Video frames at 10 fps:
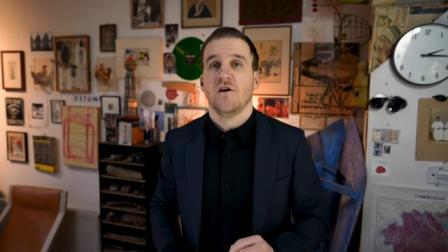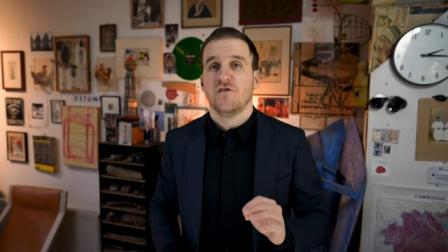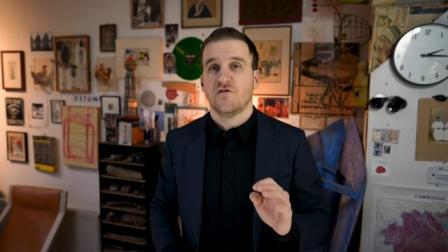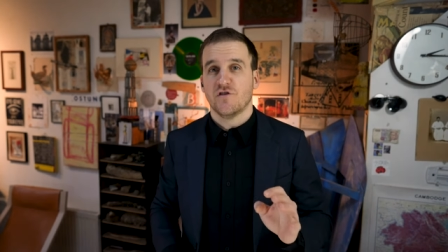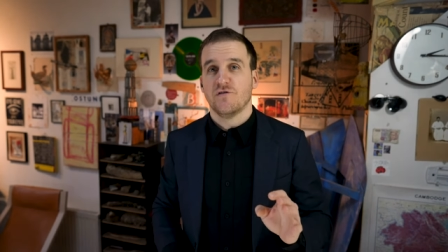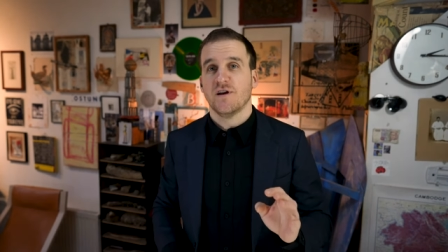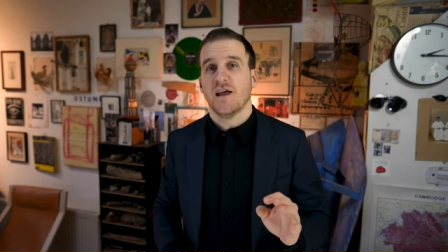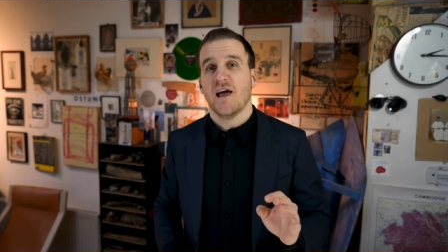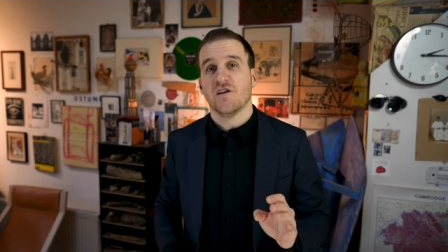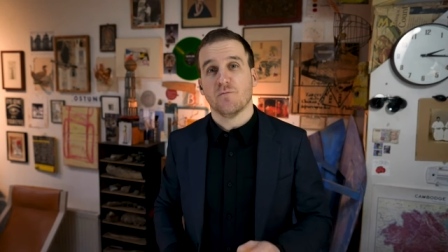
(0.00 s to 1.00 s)
serving
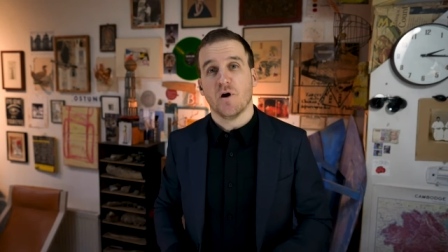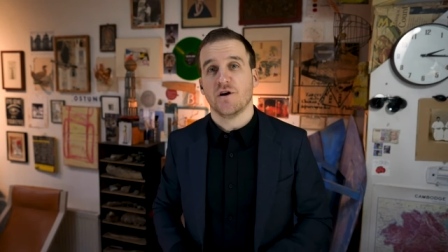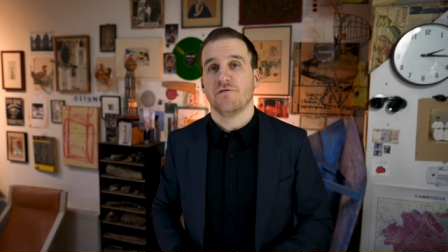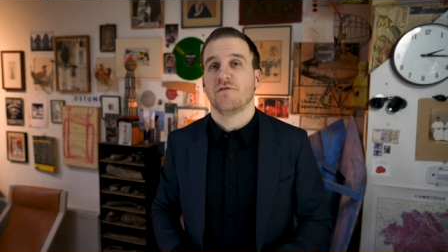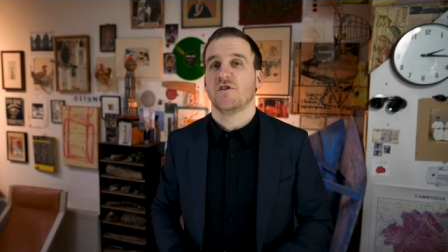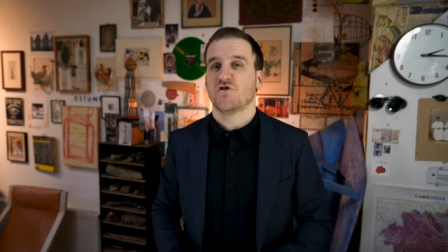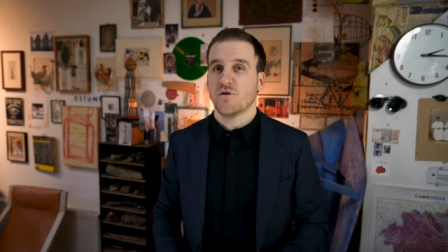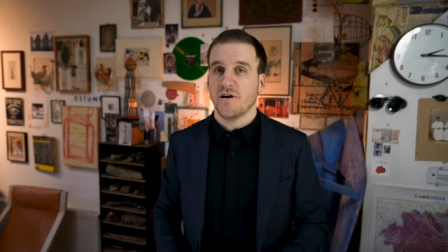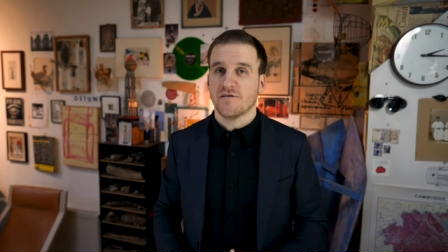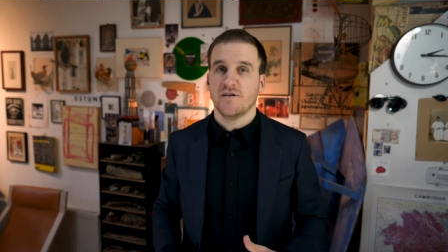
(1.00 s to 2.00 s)
as part of the
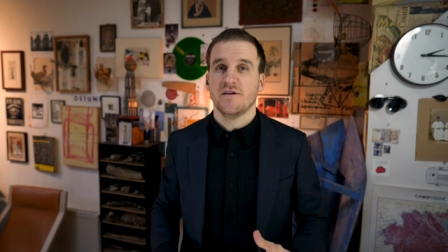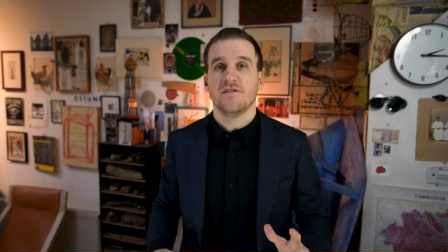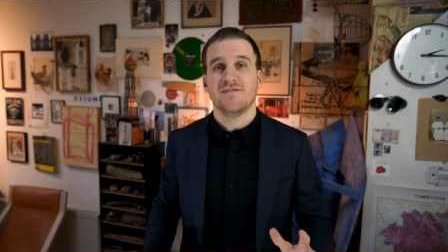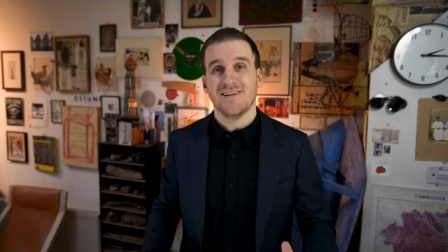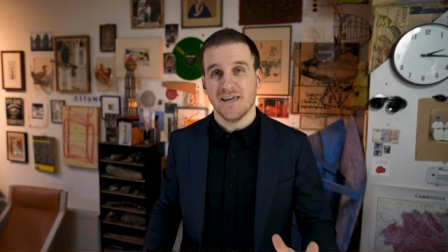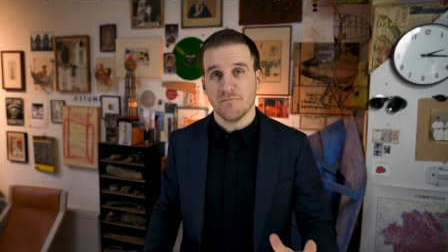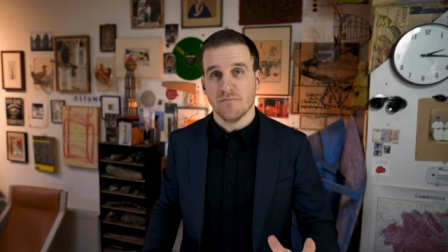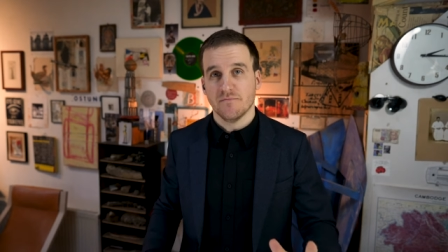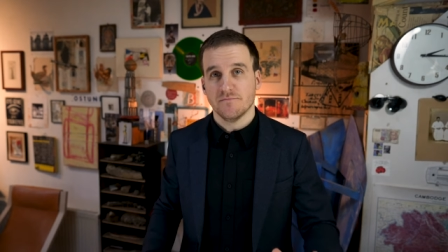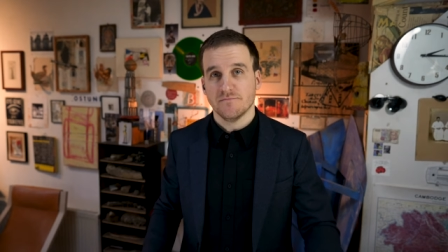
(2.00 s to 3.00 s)
trust team.